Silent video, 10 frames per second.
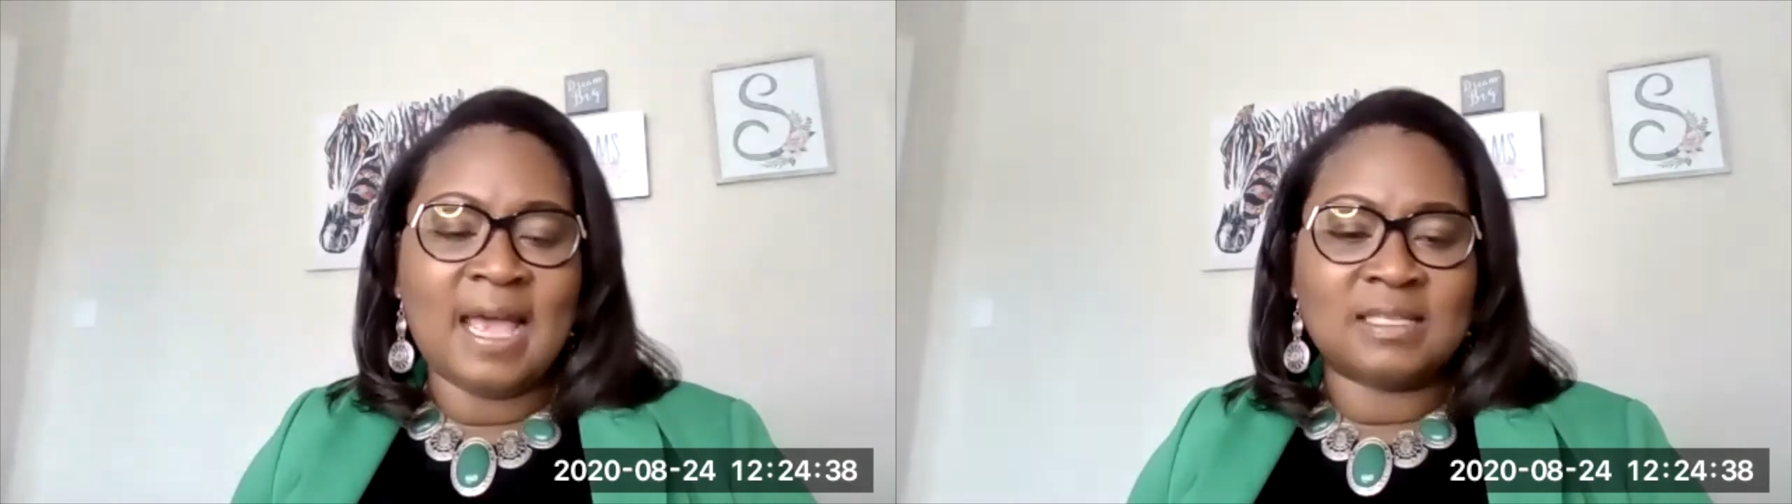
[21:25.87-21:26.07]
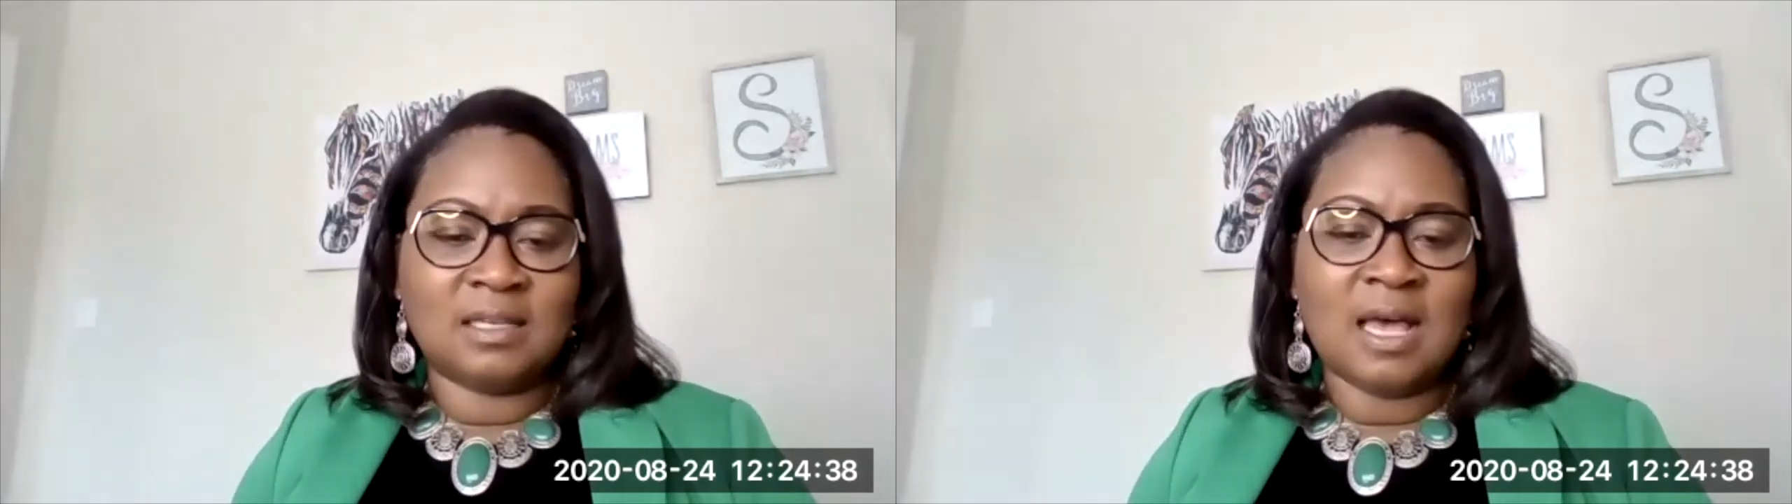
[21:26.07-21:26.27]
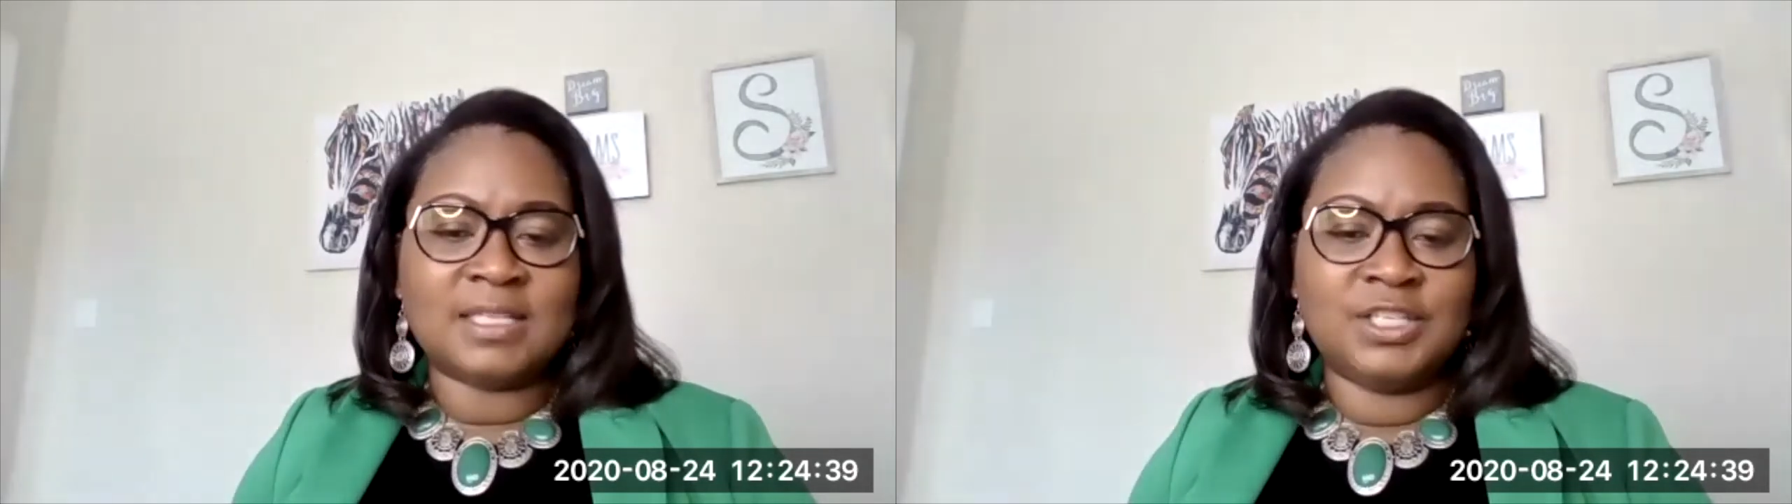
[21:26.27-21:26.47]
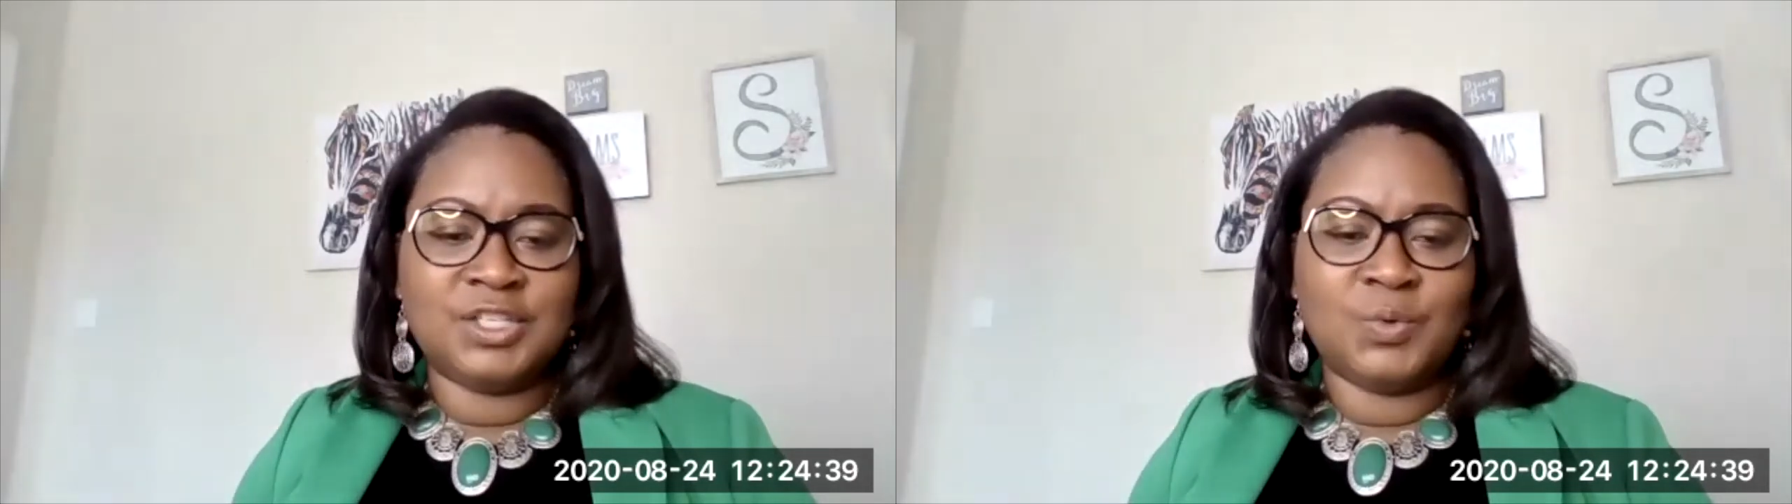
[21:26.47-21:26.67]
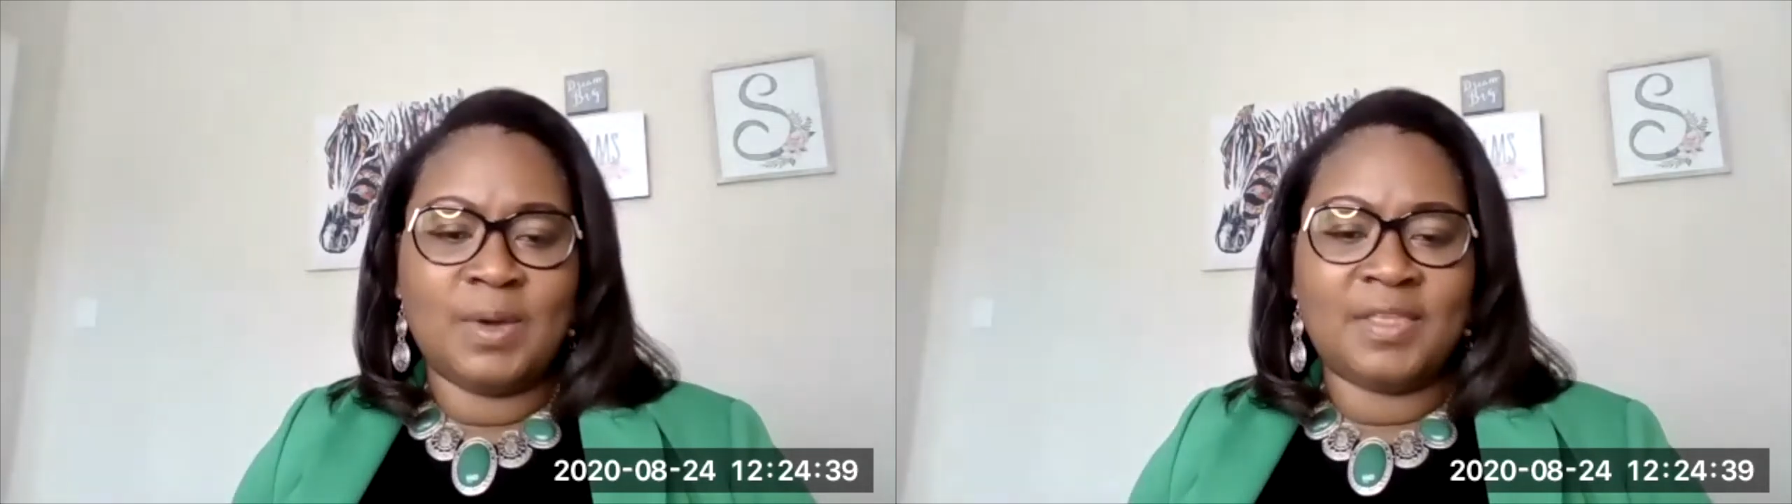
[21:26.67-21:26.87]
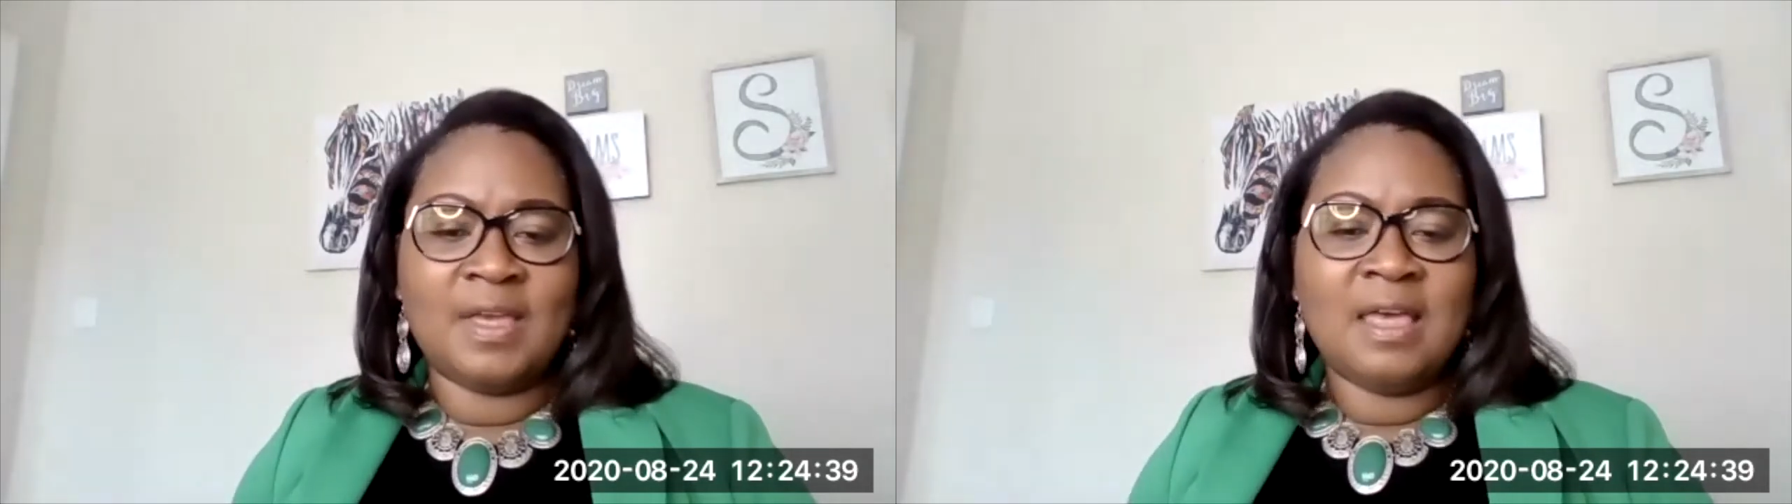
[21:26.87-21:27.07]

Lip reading: has a lot to do with